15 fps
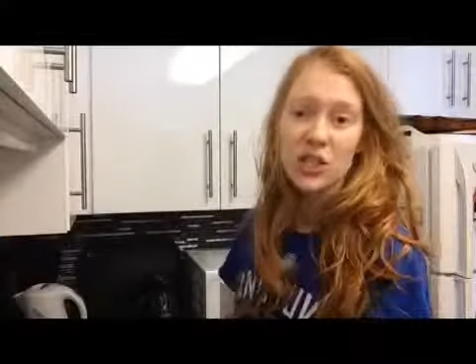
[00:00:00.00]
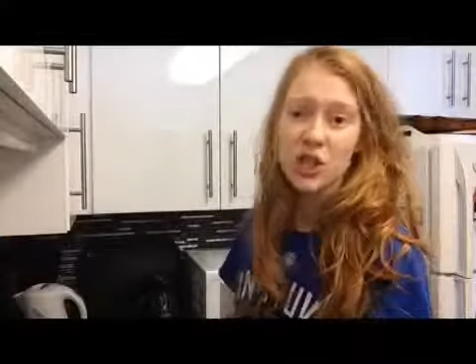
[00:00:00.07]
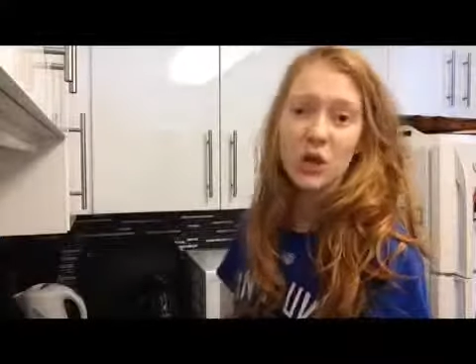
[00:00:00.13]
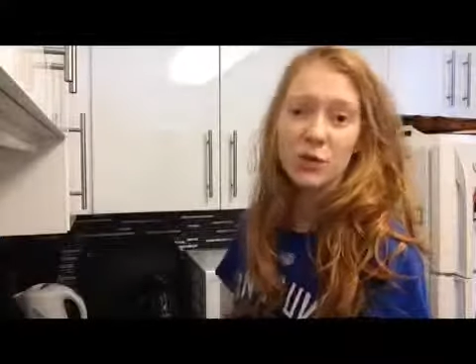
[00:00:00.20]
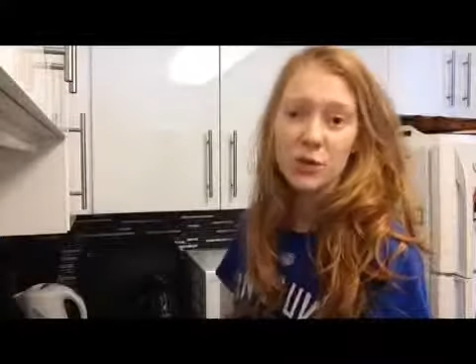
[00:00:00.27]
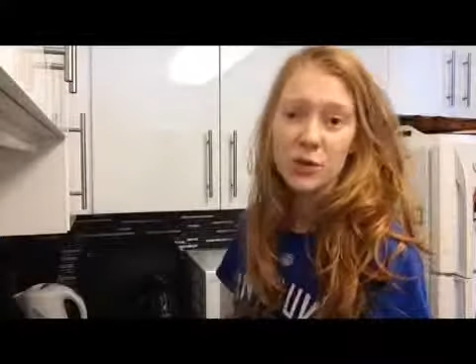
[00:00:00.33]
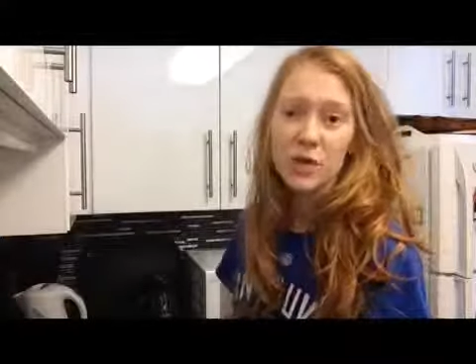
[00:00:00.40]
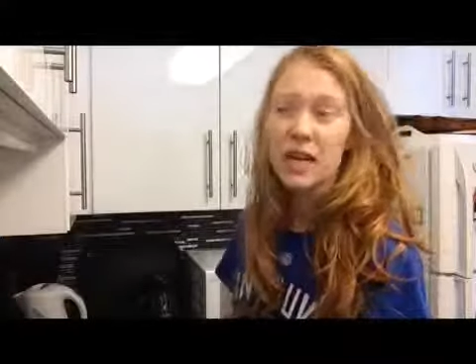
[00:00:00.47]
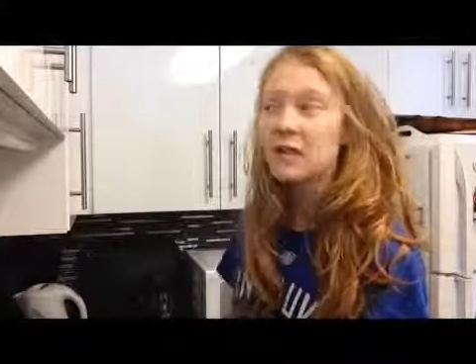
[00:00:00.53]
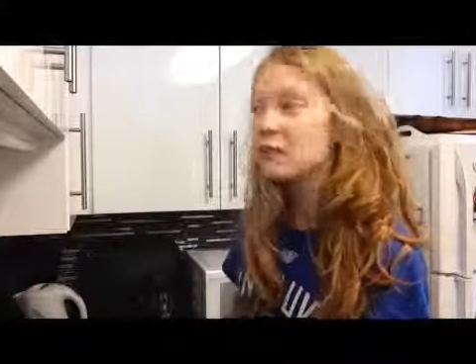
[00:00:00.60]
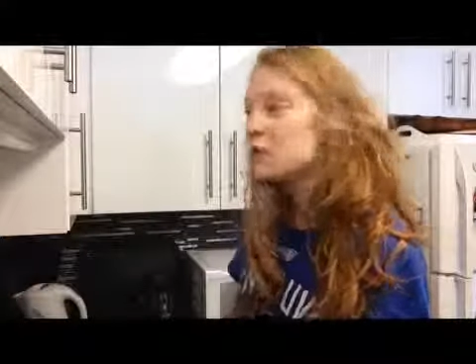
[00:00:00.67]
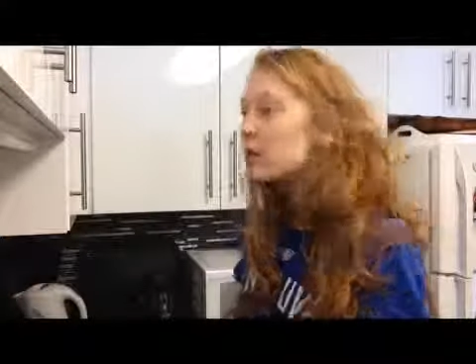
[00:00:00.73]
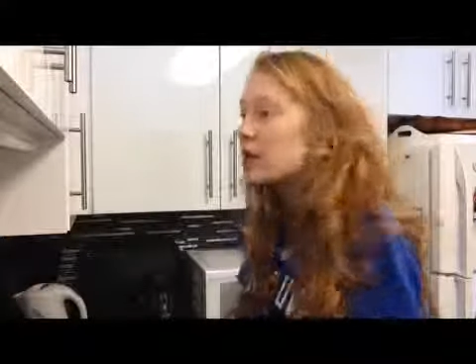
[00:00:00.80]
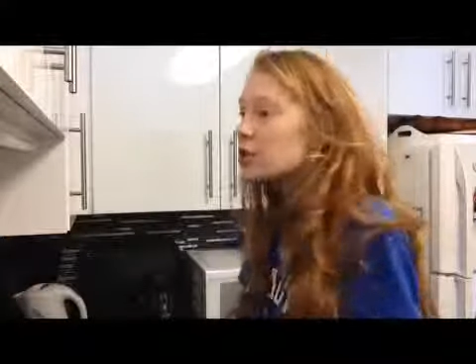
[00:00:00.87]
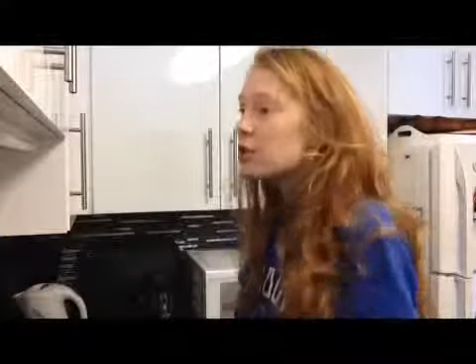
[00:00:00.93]
don't do it. If
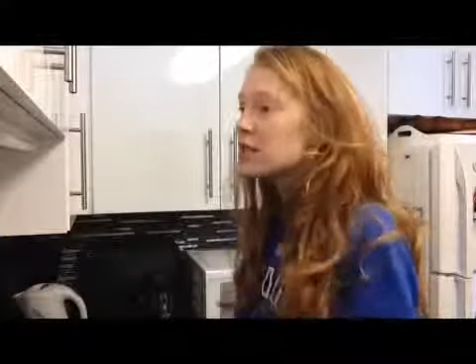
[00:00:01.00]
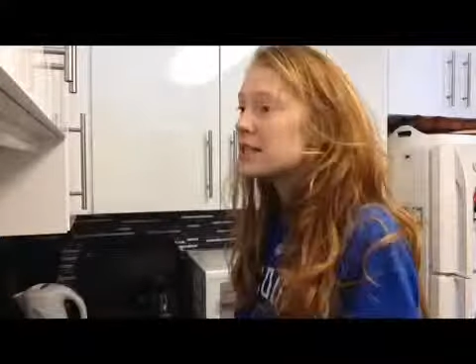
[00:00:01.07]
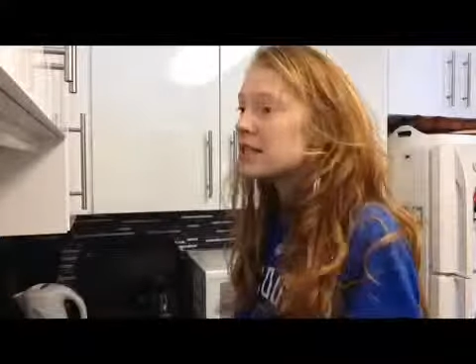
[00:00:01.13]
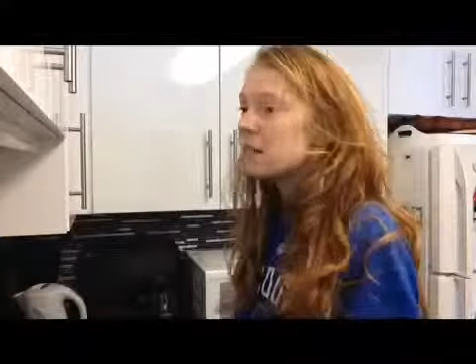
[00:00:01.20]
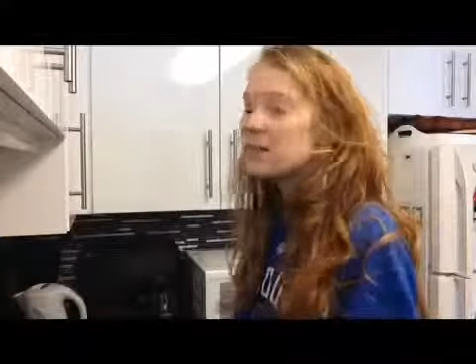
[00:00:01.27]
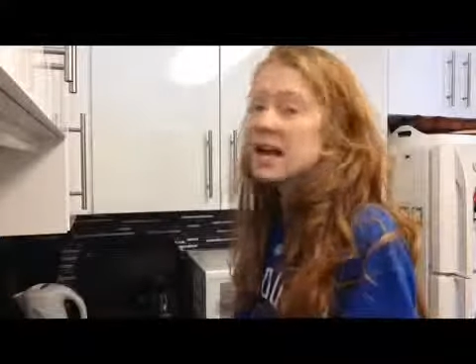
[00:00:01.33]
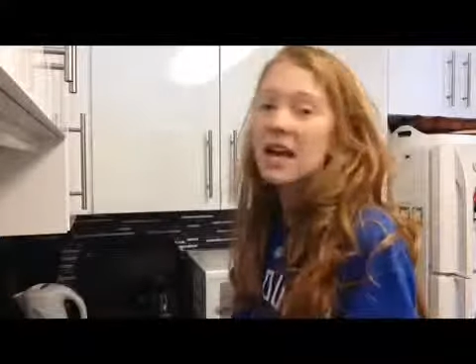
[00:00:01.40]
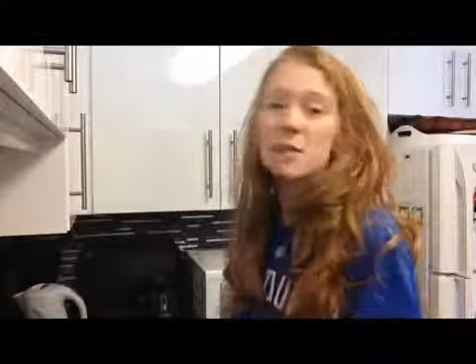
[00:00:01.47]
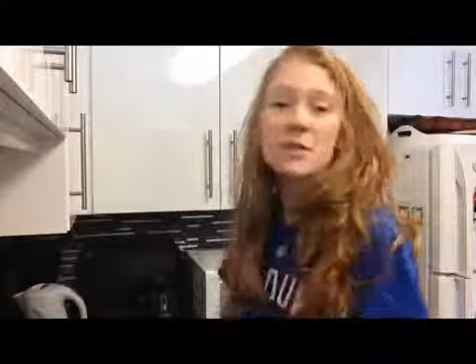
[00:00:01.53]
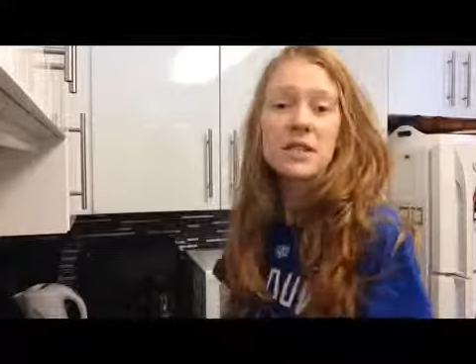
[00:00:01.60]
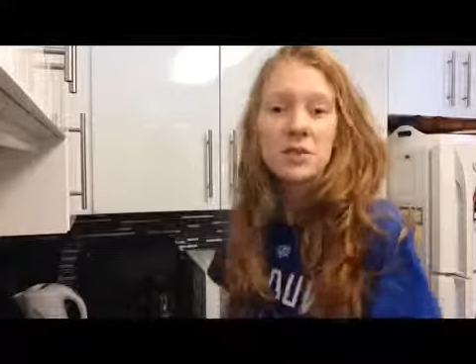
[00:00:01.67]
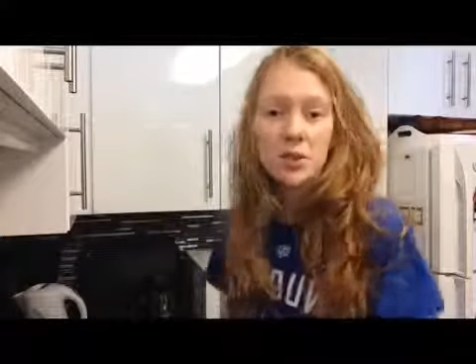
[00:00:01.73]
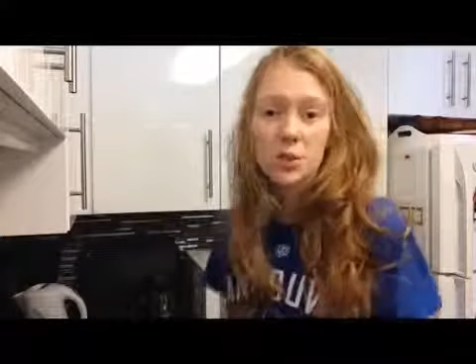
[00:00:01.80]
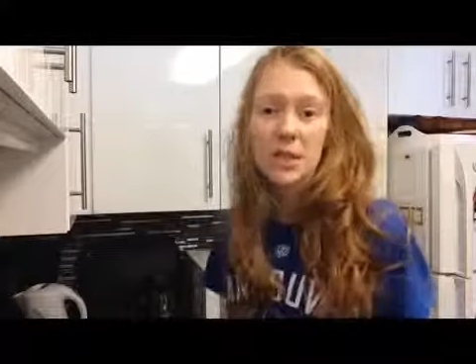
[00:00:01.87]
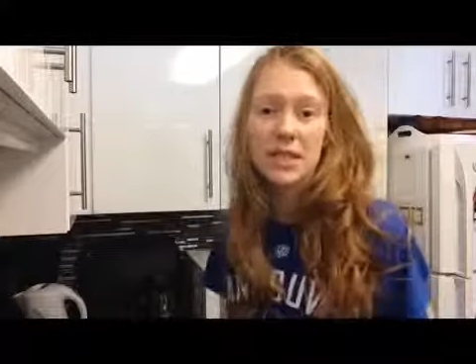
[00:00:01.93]
you want to do it sometimes,
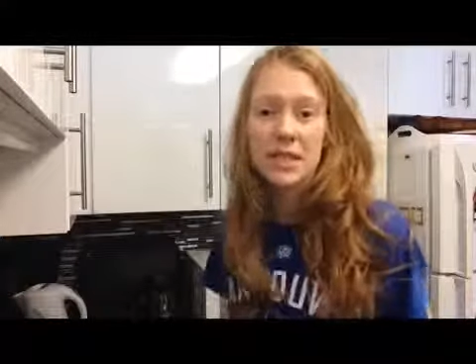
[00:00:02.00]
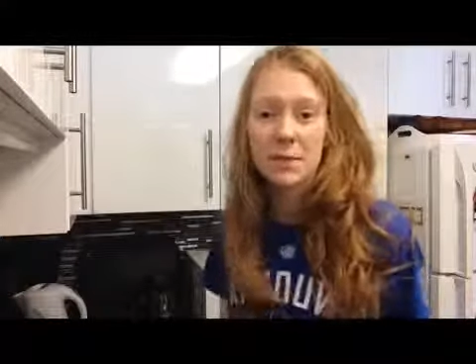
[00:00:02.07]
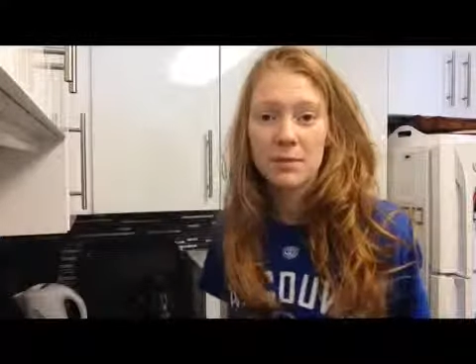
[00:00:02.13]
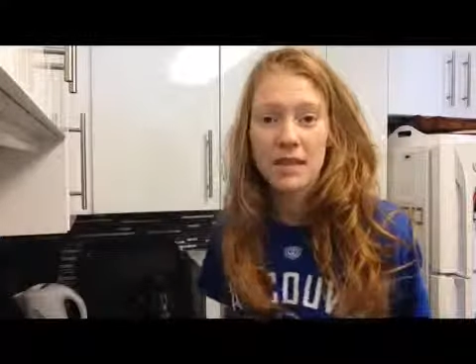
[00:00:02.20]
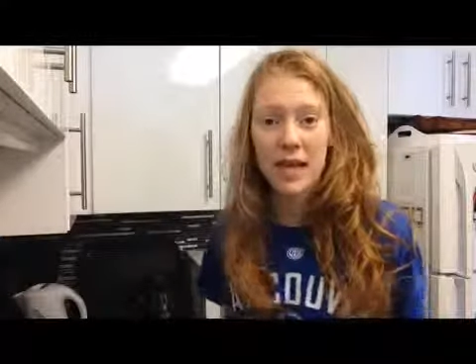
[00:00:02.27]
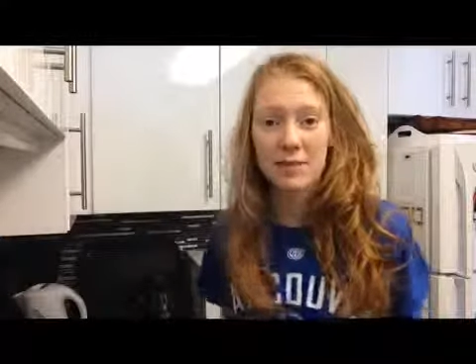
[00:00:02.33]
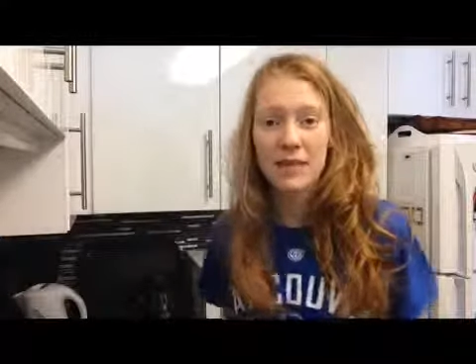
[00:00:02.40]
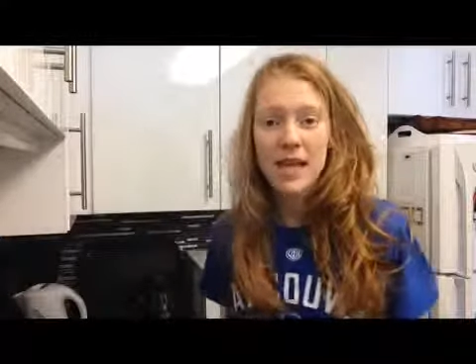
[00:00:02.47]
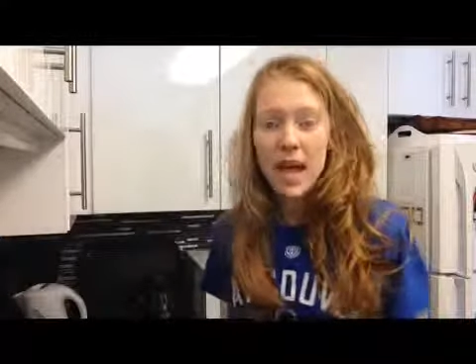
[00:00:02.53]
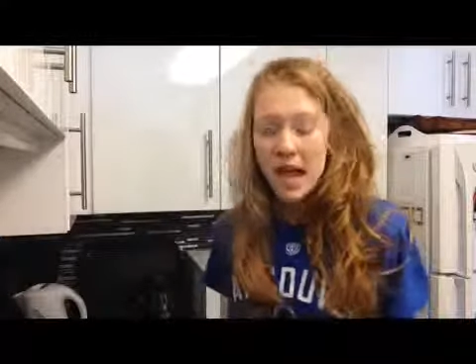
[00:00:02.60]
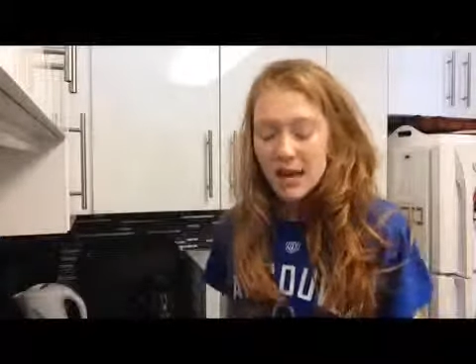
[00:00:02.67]
do it sometimes.